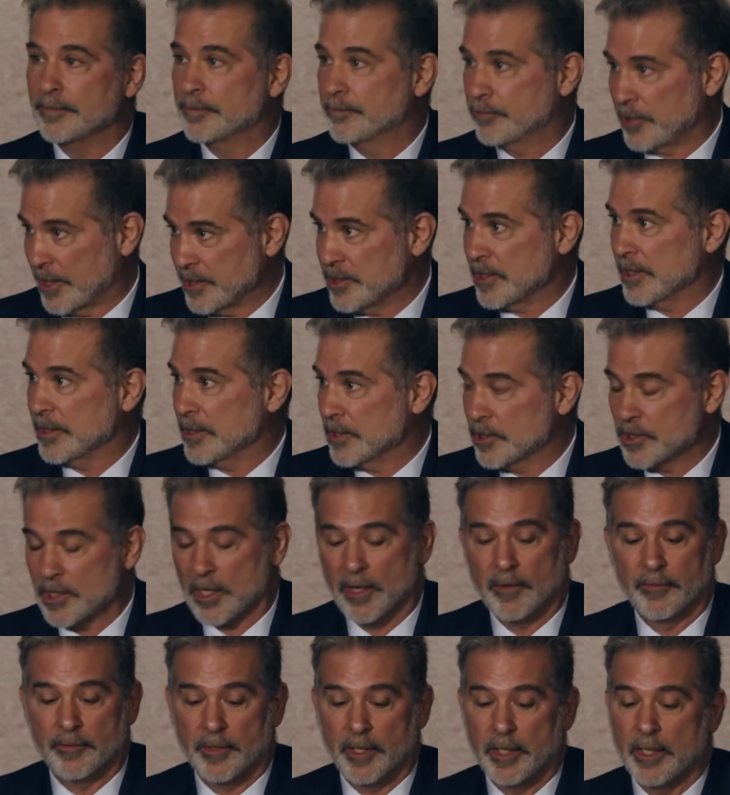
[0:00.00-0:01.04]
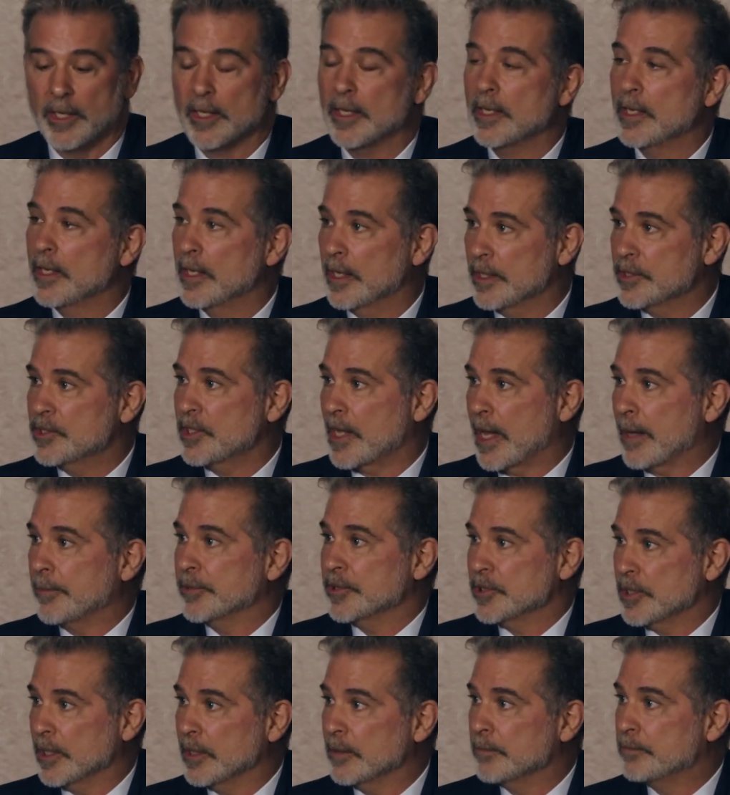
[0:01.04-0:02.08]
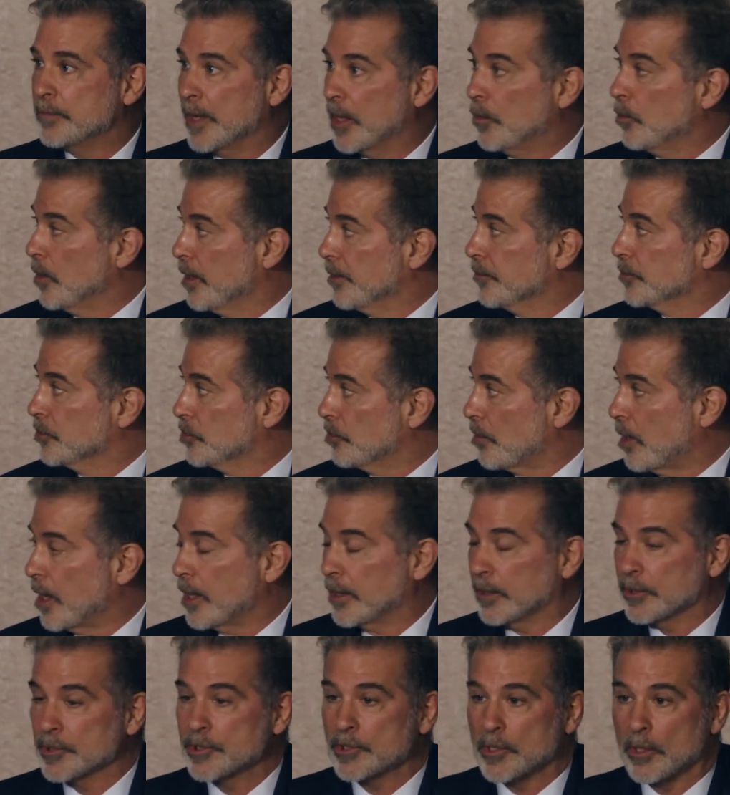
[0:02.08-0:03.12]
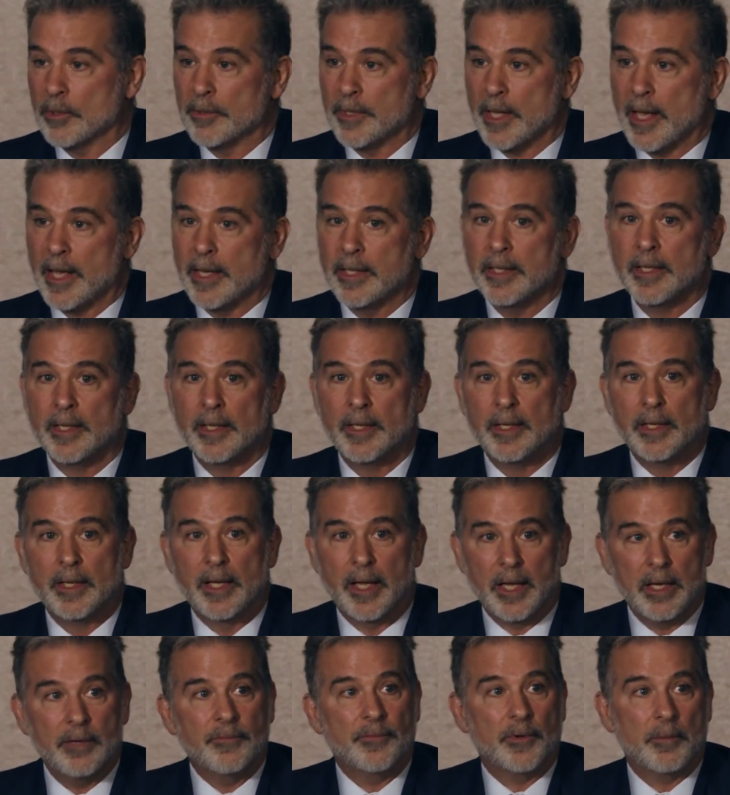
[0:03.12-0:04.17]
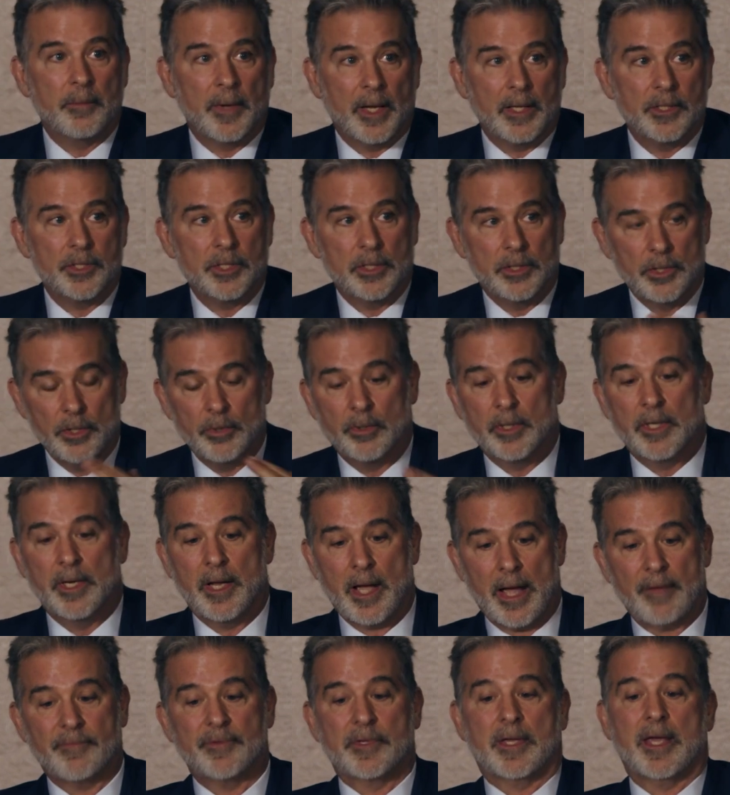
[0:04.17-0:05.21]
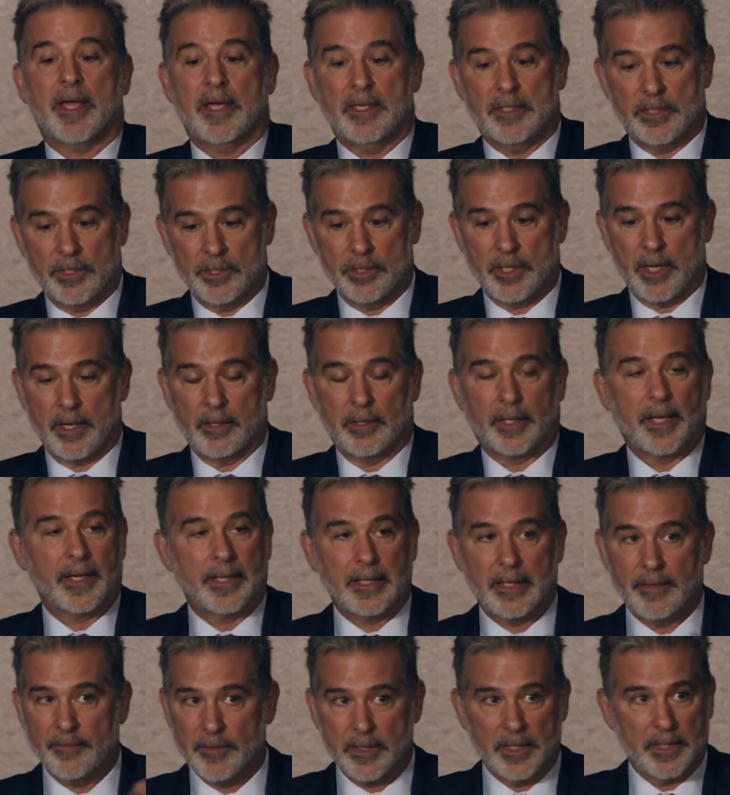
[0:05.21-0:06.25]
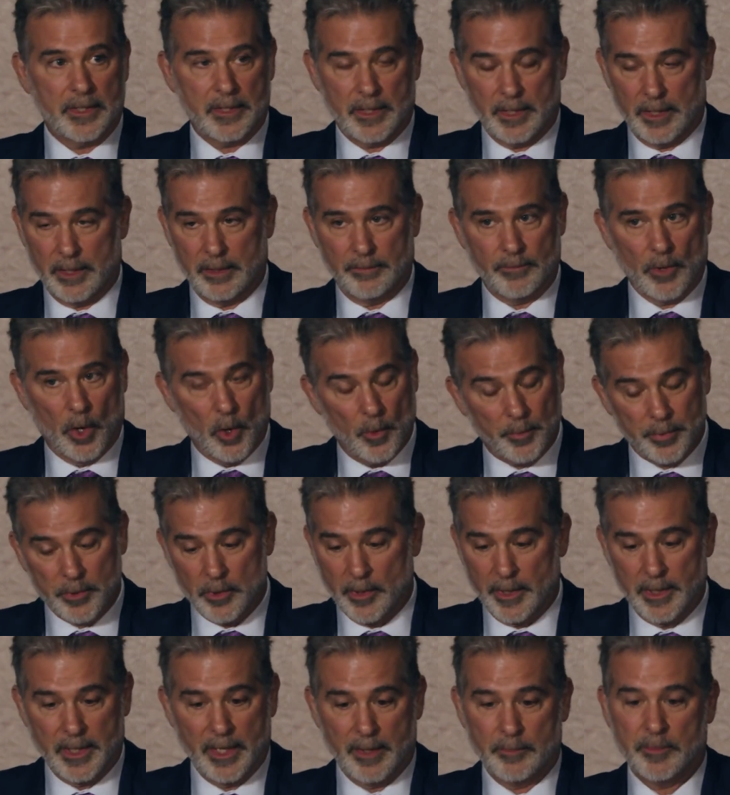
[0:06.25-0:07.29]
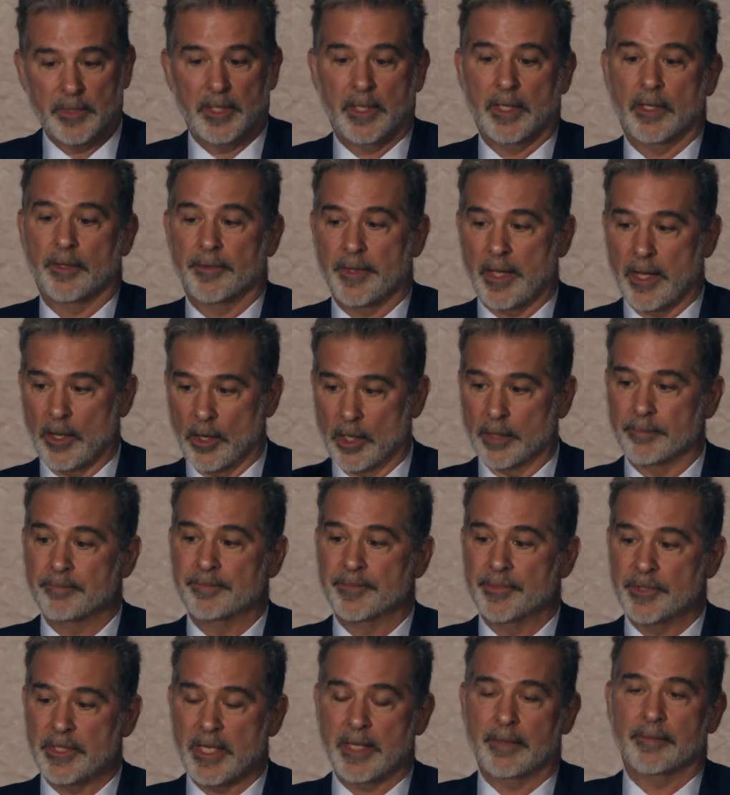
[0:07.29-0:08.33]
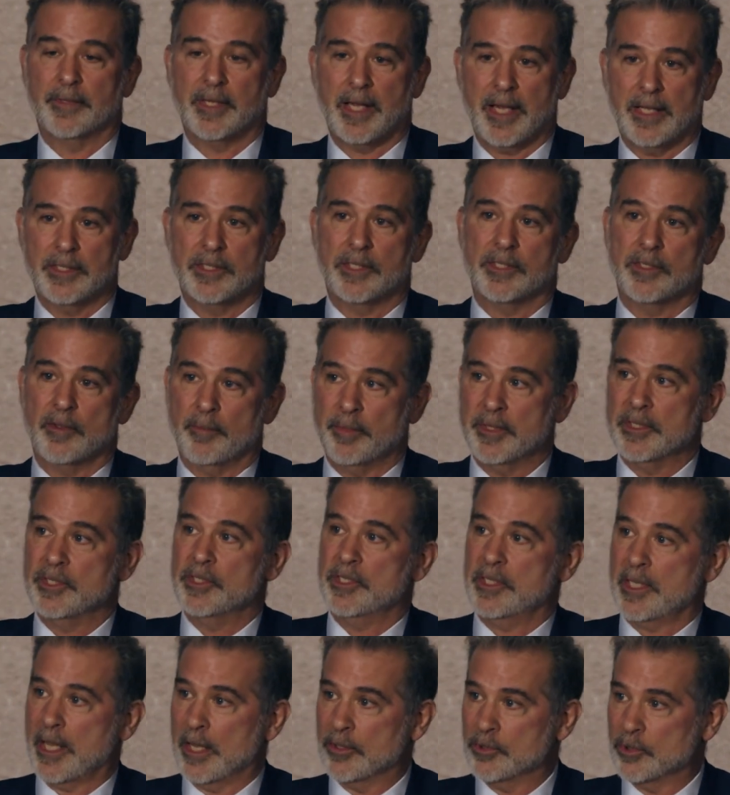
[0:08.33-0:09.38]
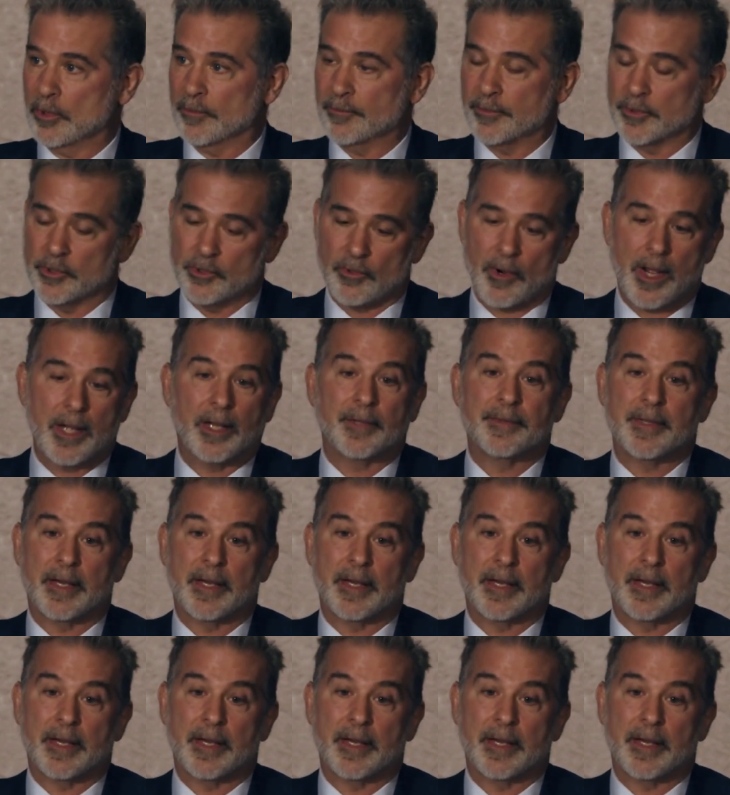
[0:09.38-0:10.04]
pressing discovery, establishing bellwether trials so that information, you can have cases that, like even in the opioid MDL, cases have been scheduled for trial.